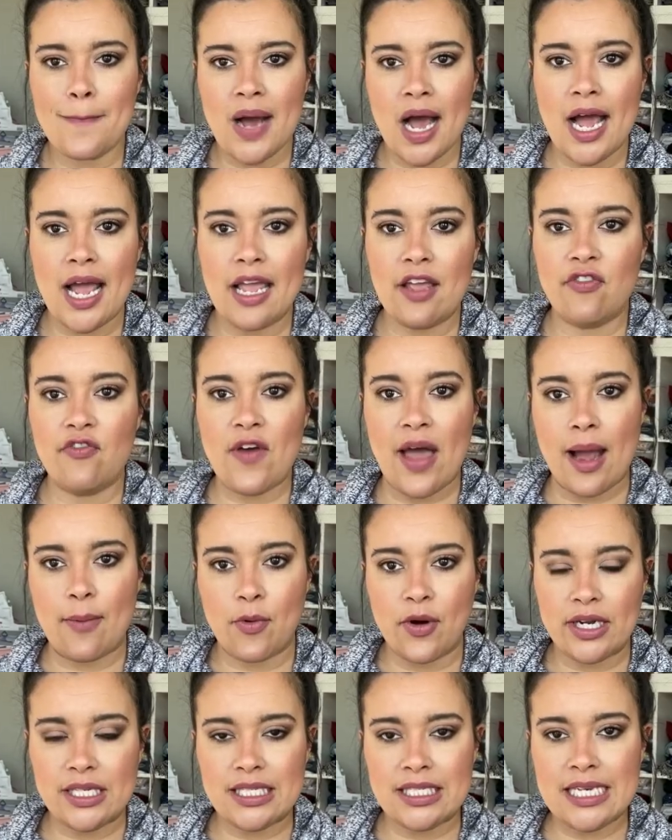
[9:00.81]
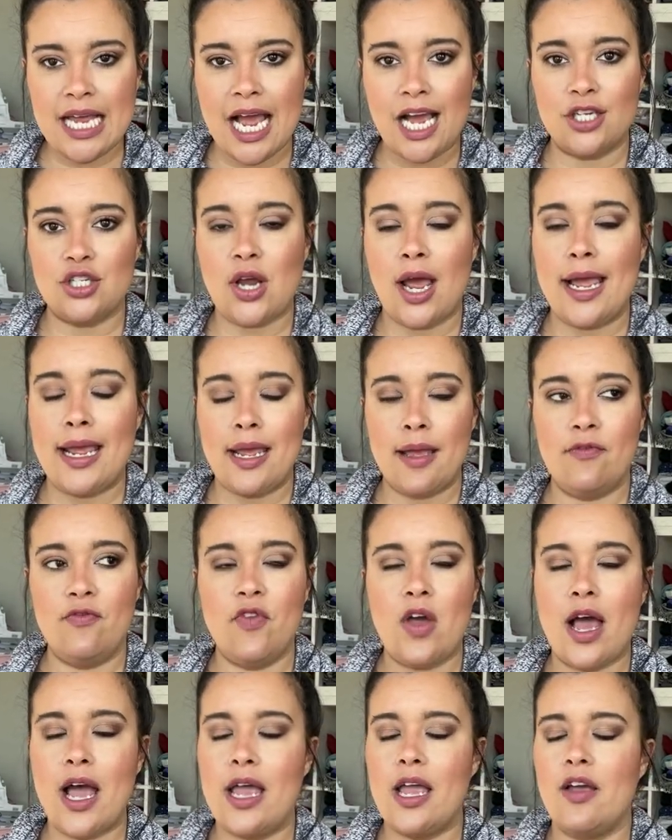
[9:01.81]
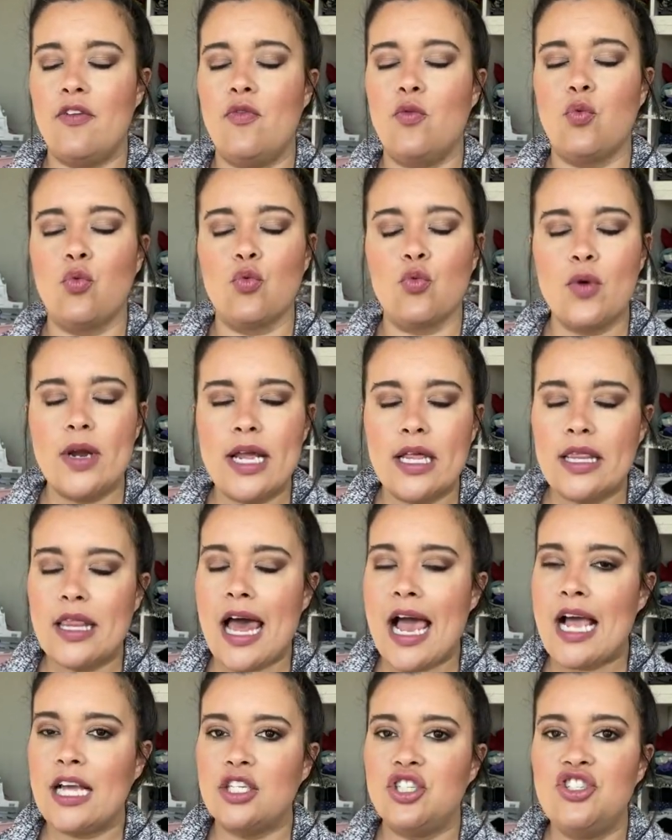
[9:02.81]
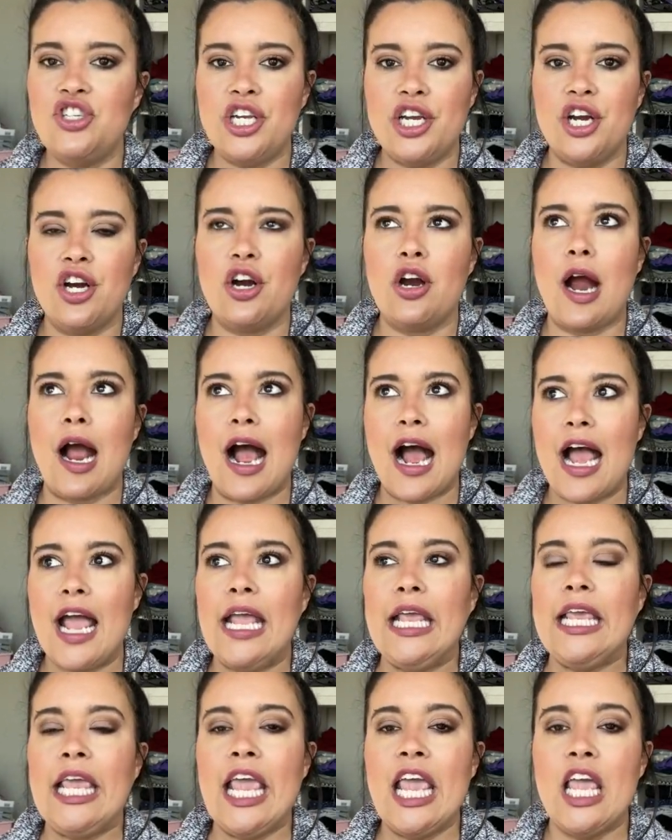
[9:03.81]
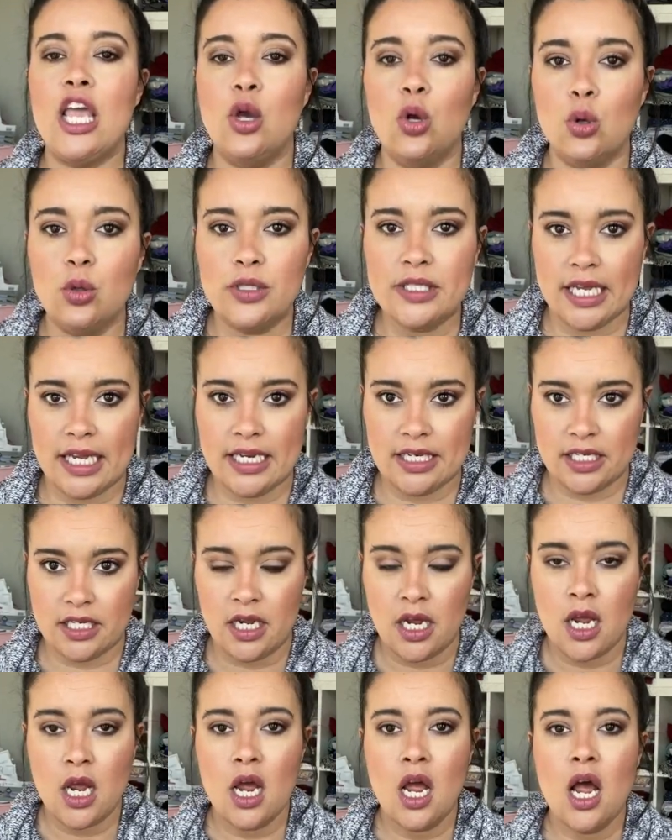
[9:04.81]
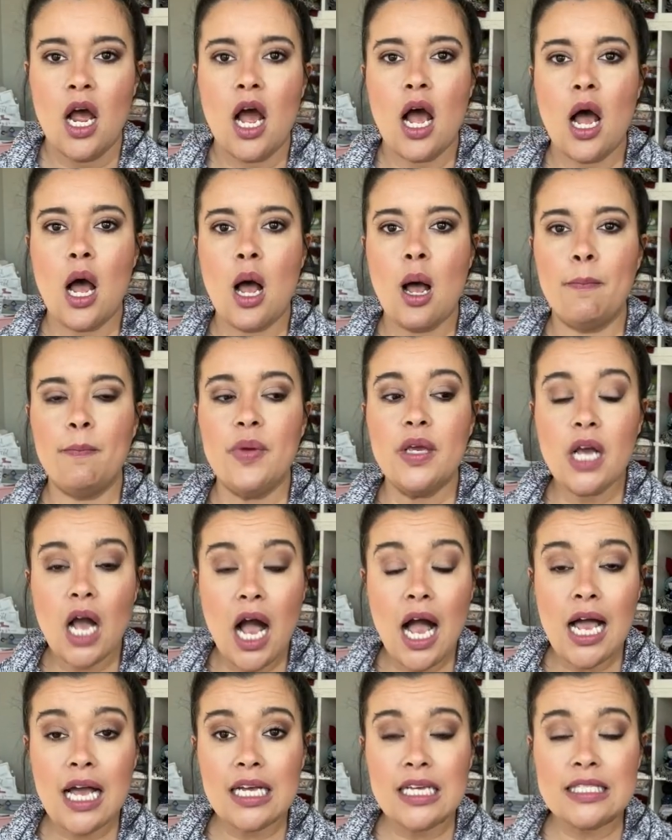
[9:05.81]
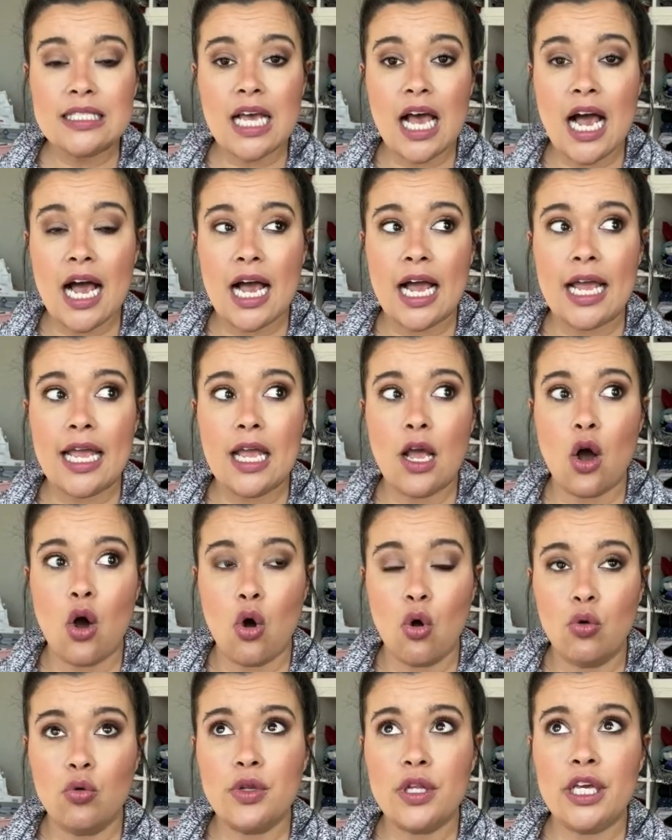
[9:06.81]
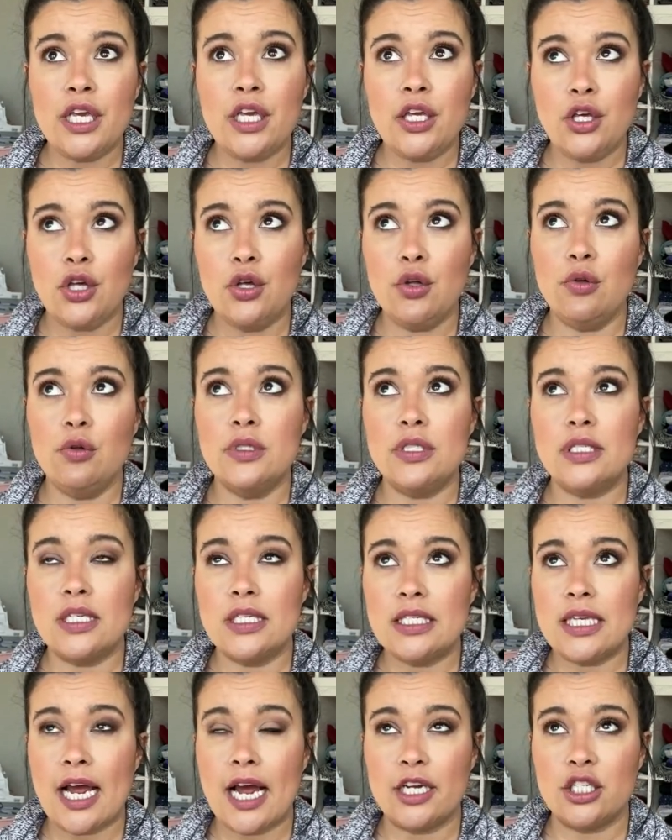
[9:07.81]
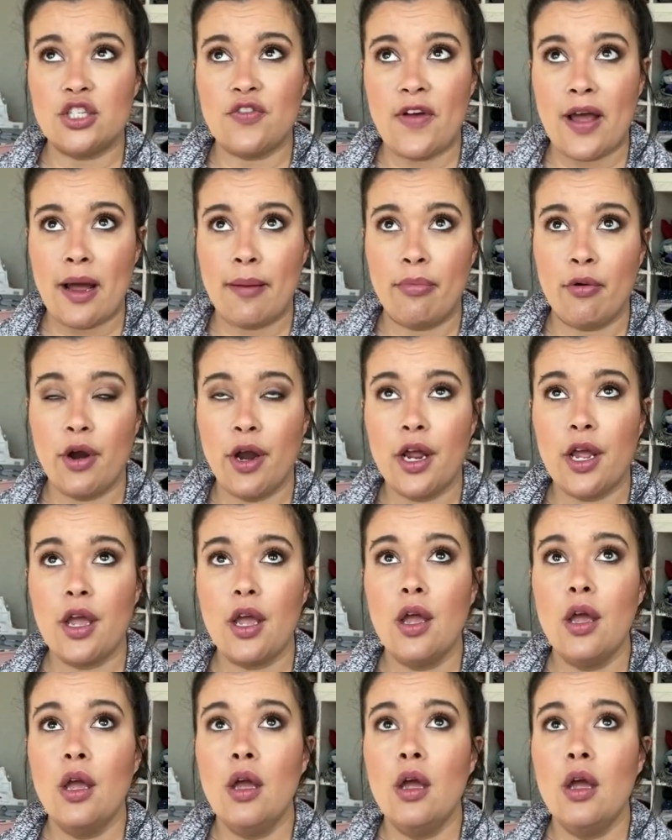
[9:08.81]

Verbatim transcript: my fabric stash. Last year I killed it, because I only used stash fabric